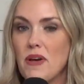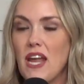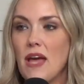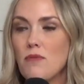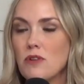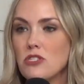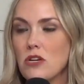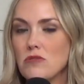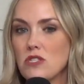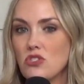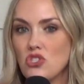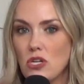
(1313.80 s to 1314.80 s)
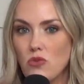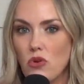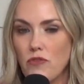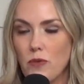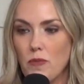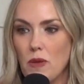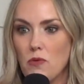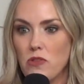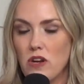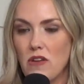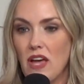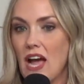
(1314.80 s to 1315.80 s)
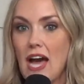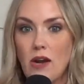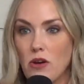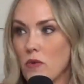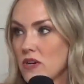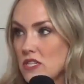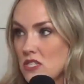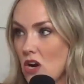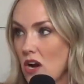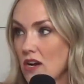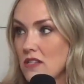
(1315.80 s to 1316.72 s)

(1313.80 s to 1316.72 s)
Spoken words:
But Edward Jones in general, for people that are like, I don't know where to start.